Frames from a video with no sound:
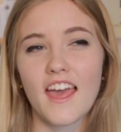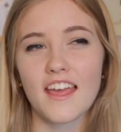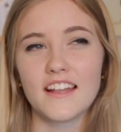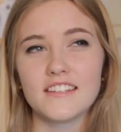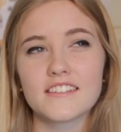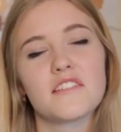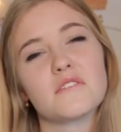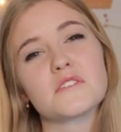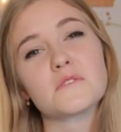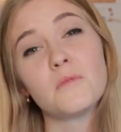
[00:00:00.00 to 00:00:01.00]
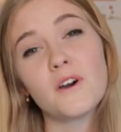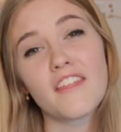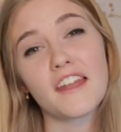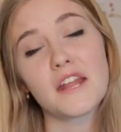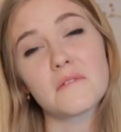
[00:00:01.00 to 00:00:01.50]
and there was this boy
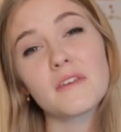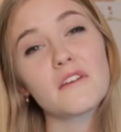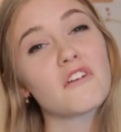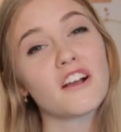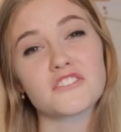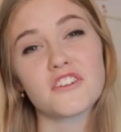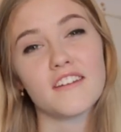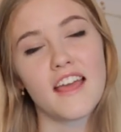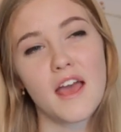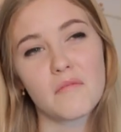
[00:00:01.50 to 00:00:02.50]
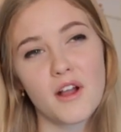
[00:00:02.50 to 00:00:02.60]
that I had a big crush on at